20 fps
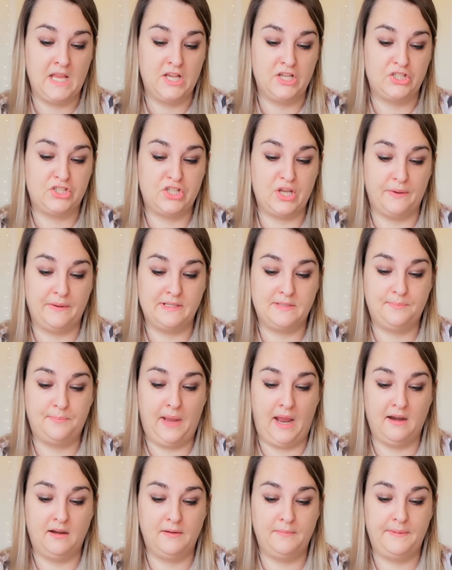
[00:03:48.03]
So it's
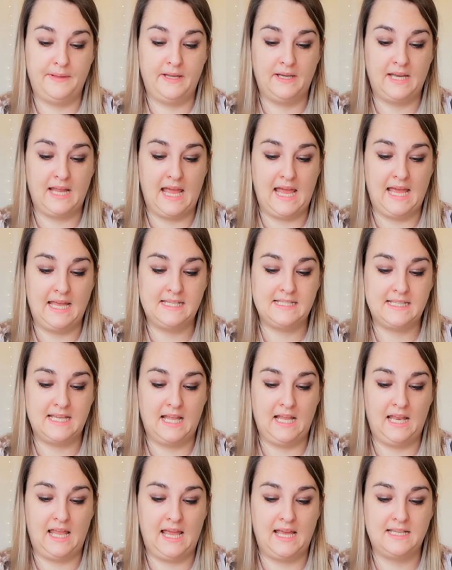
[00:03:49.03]
paraben,
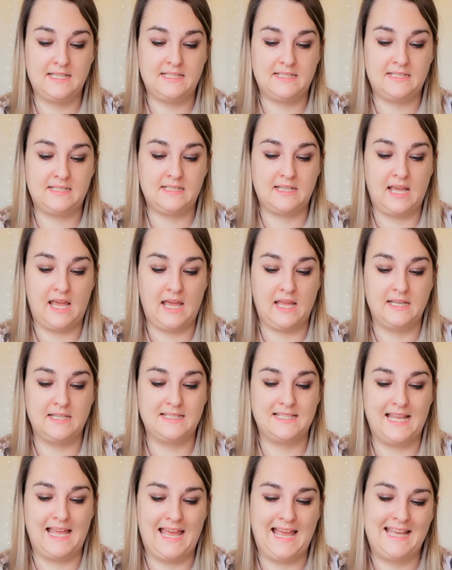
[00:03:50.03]
SLS,
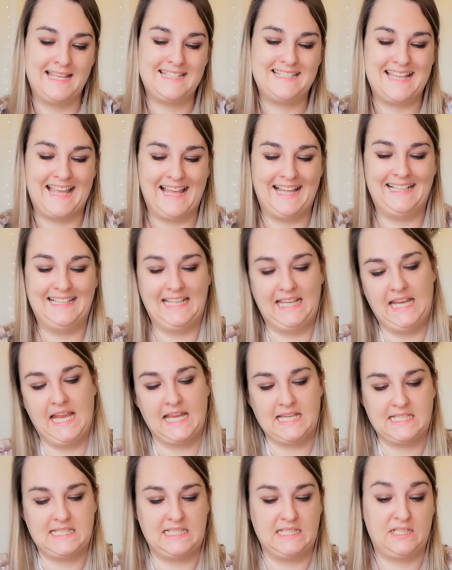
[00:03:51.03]
and
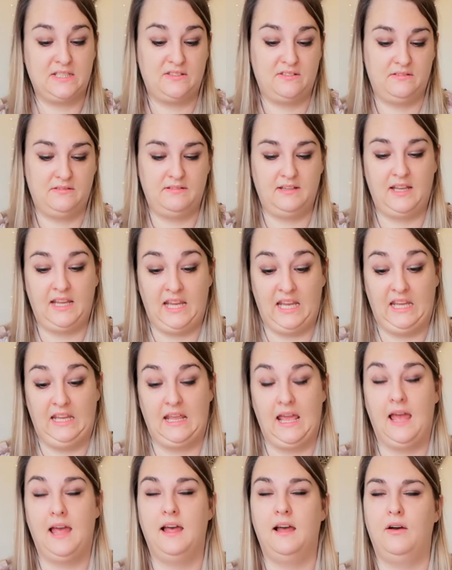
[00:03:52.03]
SLES is
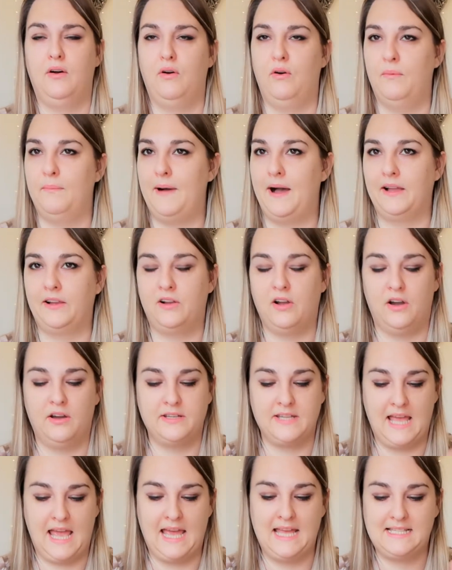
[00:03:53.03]
E-L. Oh my
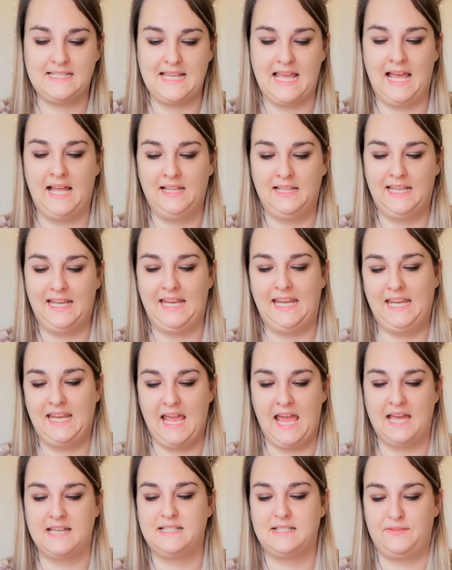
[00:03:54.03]
god,
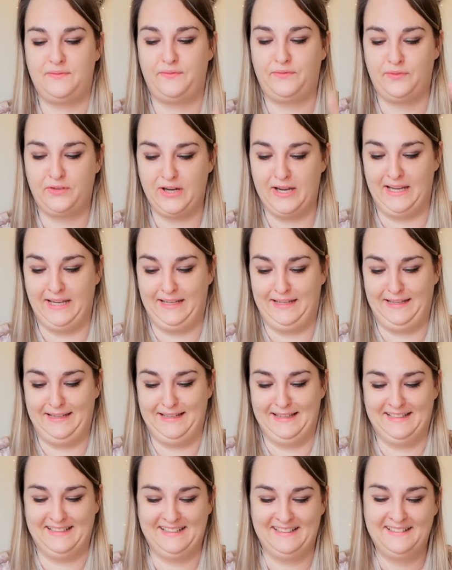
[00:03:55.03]
SLES free.
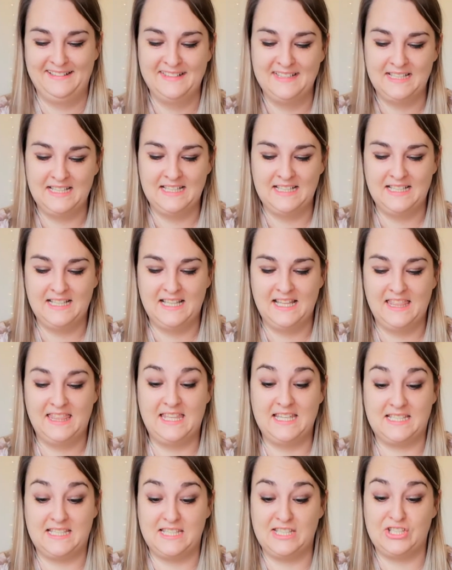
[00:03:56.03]

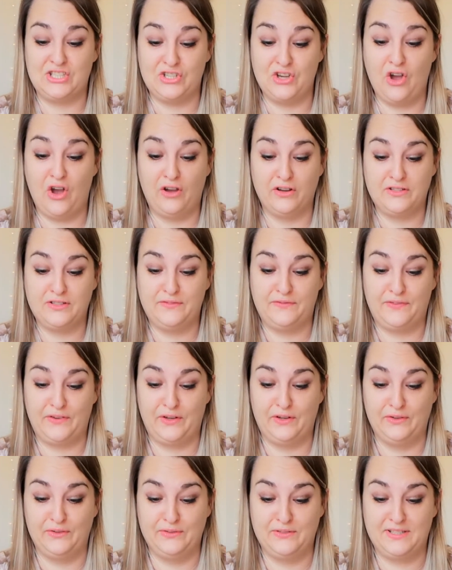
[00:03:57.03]
This is not
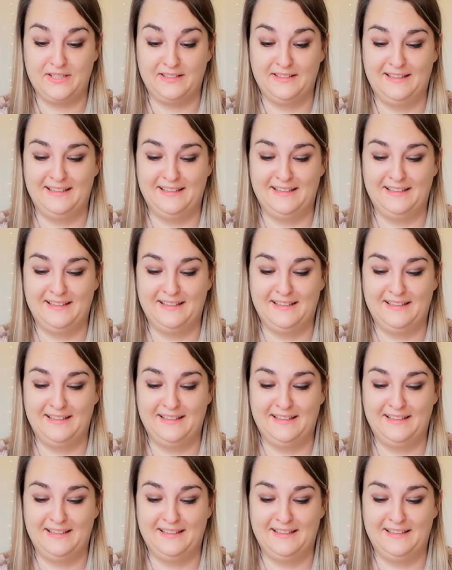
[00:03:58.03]
food.